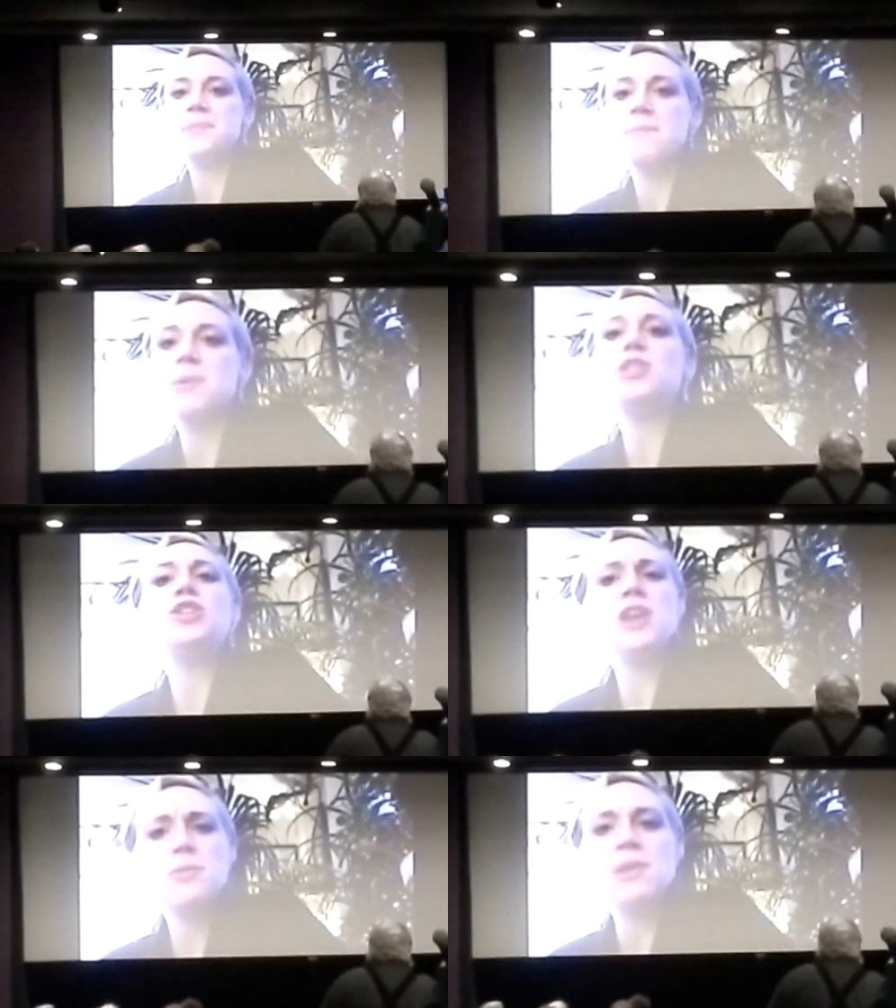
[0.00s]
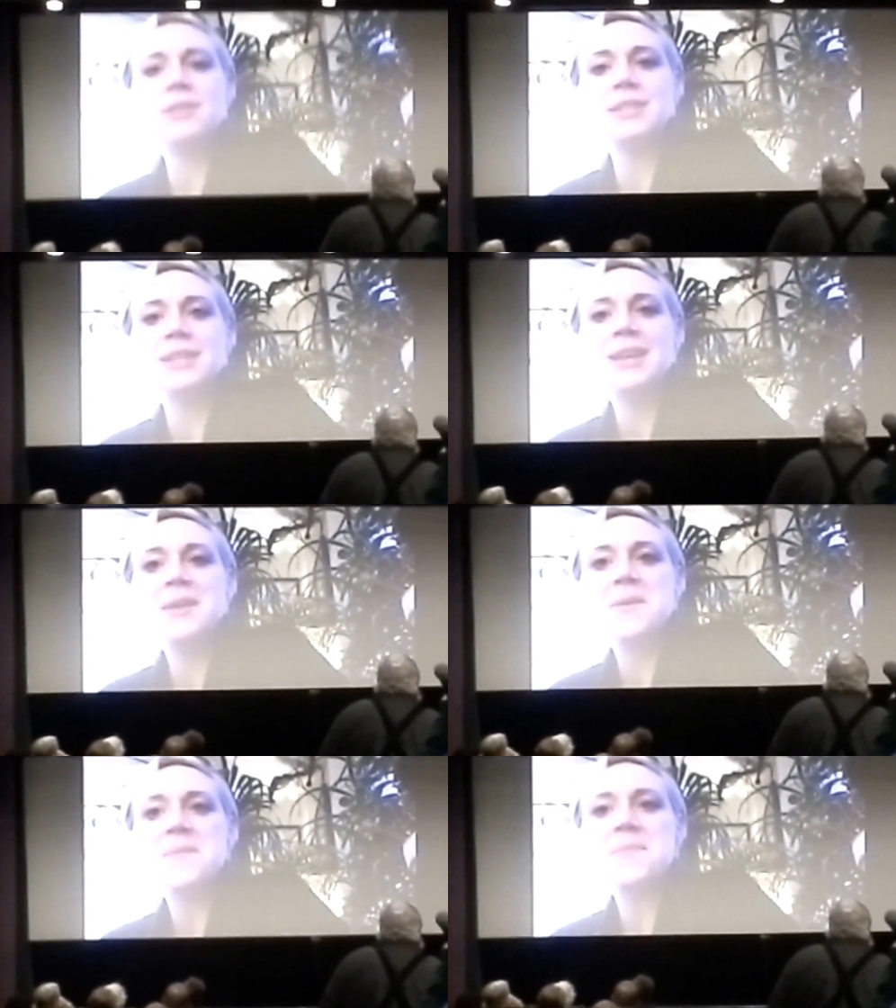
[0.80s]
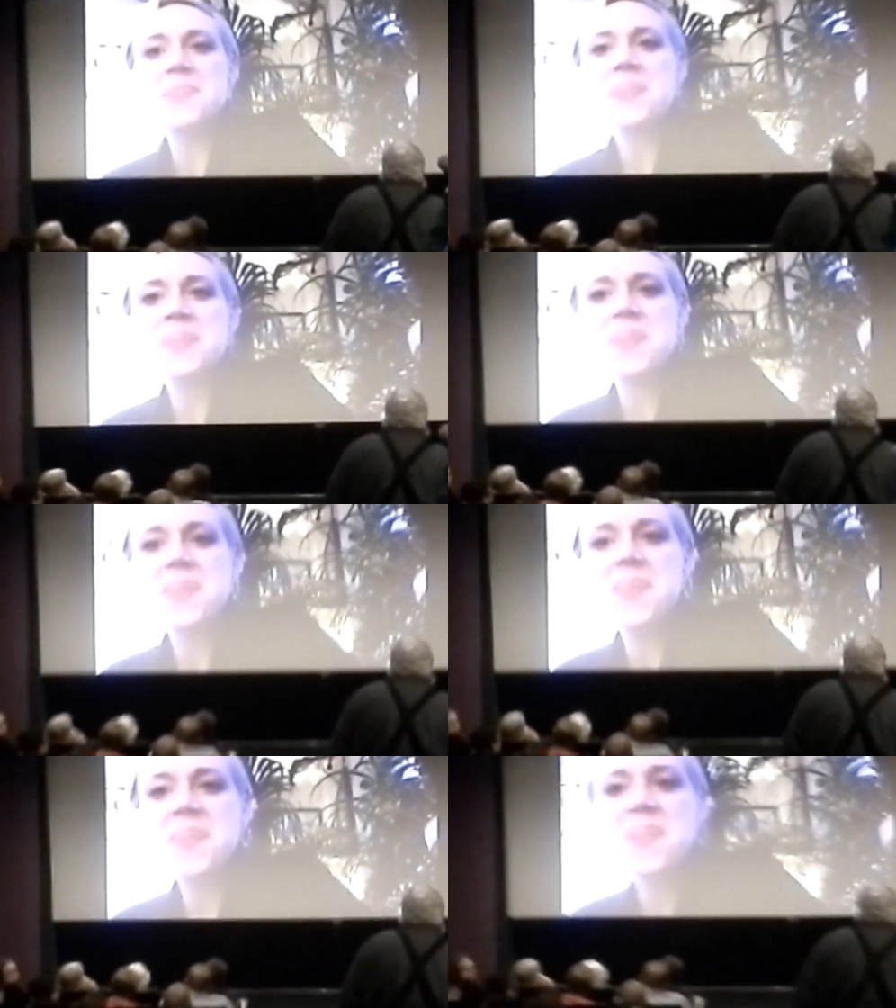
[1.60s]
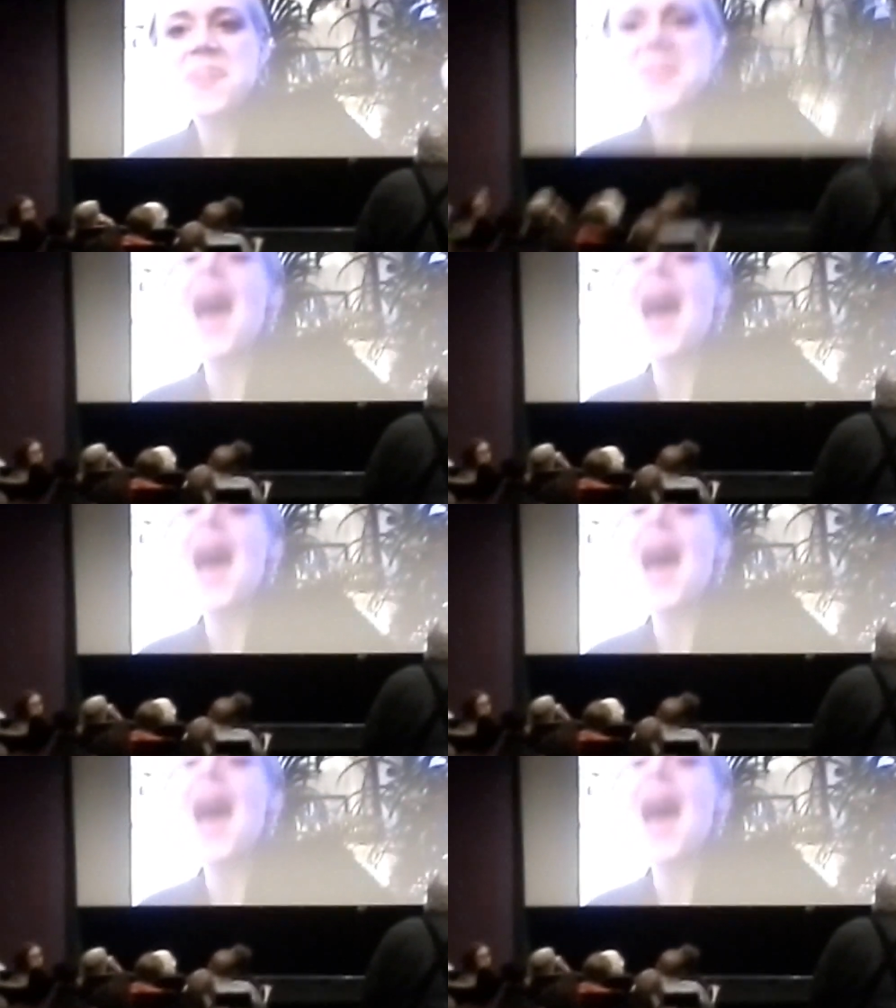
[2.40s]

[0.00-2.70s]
hey, I saw that picture of you and Mike Tyson. I think you